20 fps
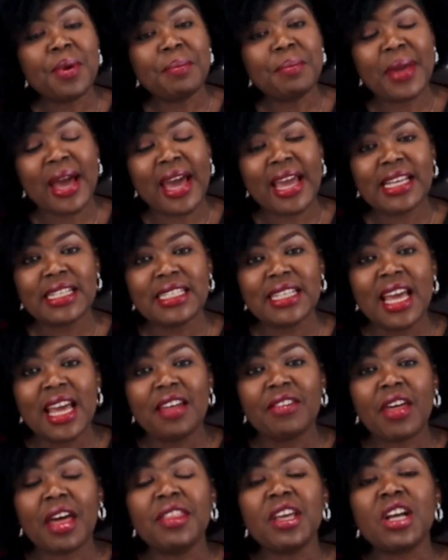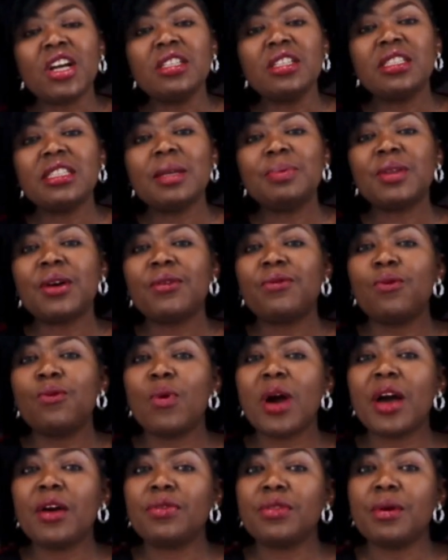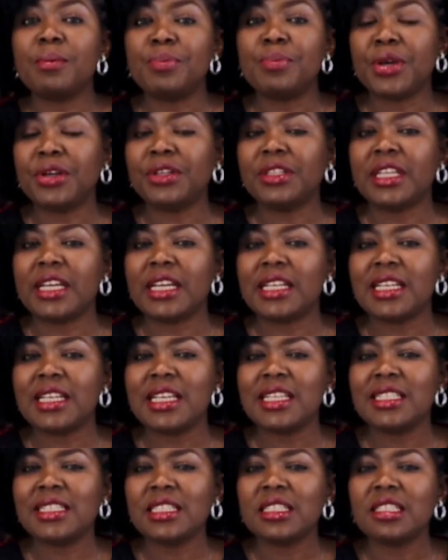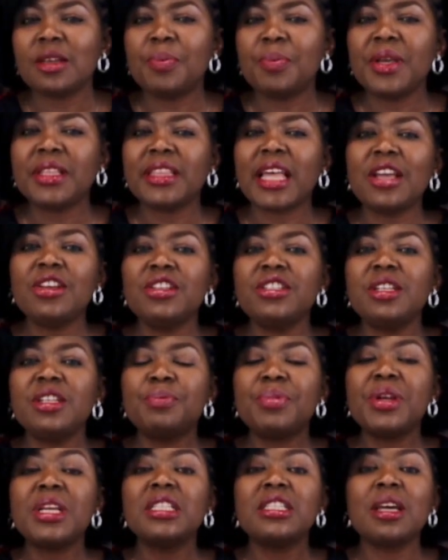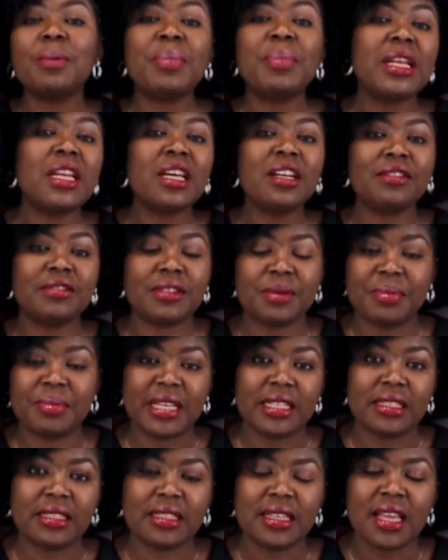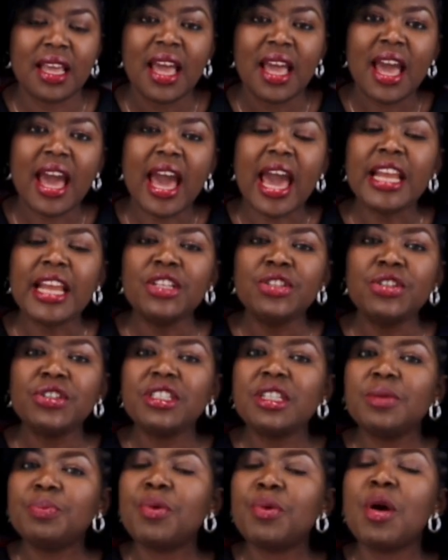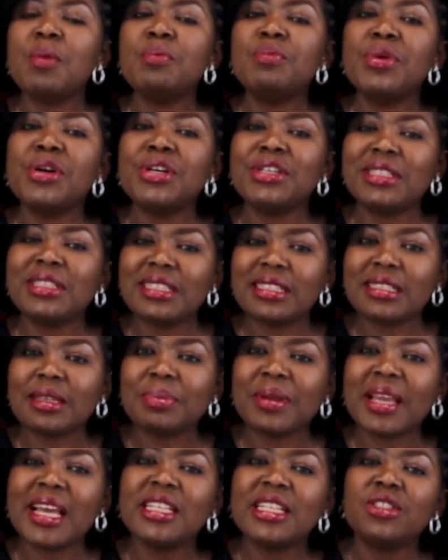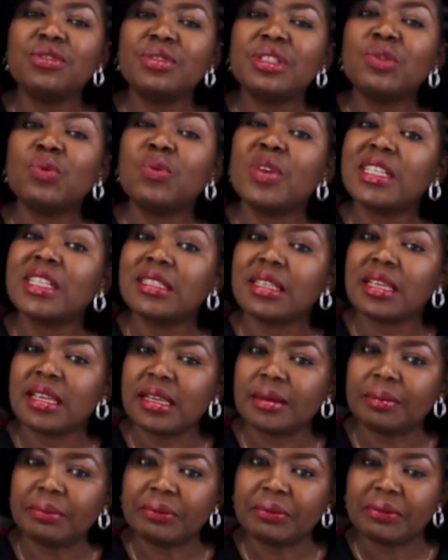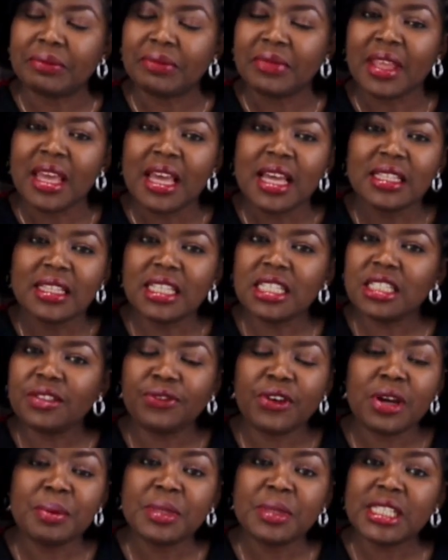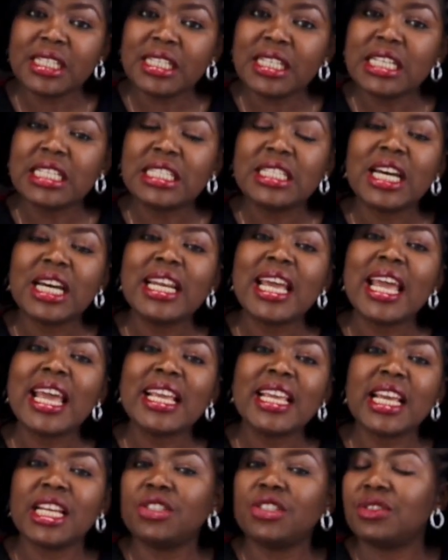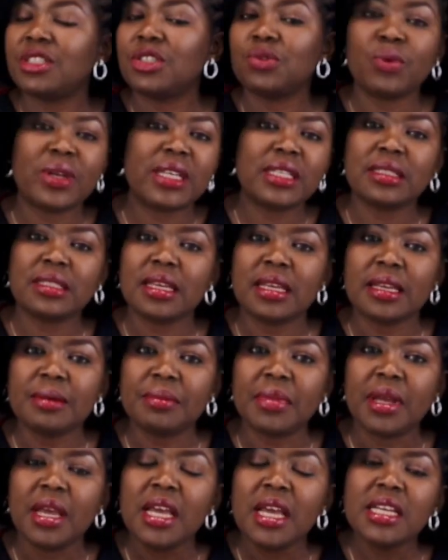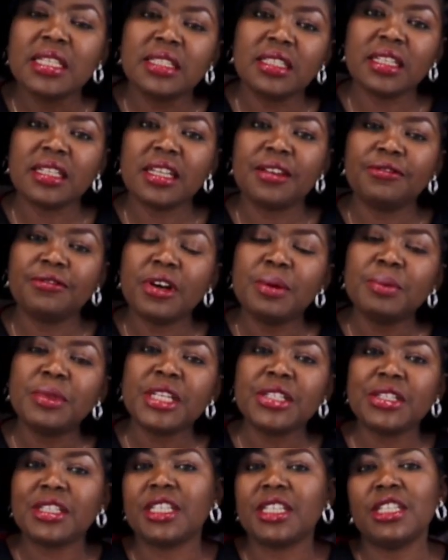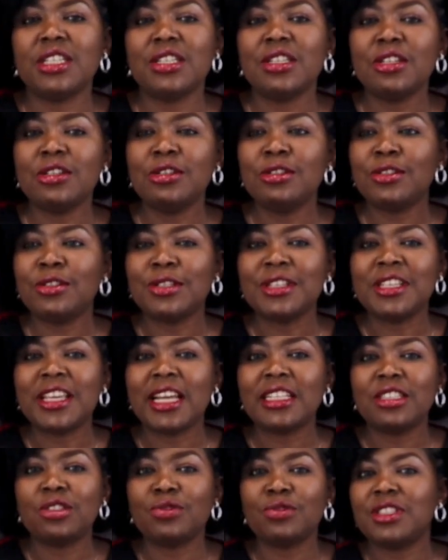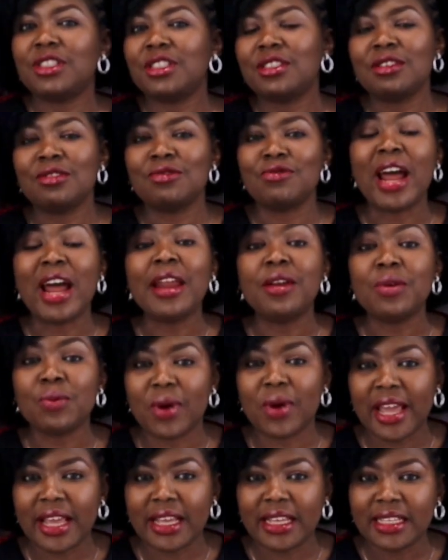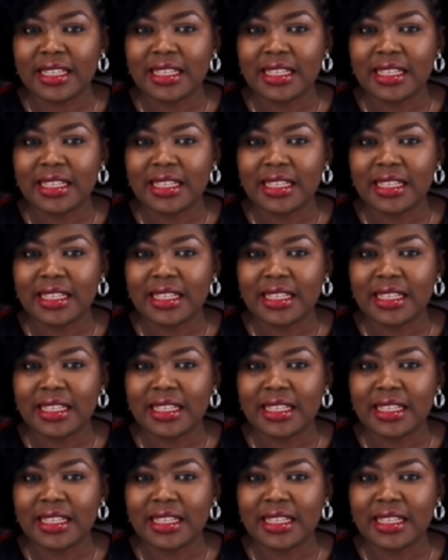in mind that the concept of wealth building is a topic that usually brings up a lot of debates and usually promotes some get-rich-quick scheme. This formula is not a get-rich-quick scheme. It's not a formula you can use to get rich right away.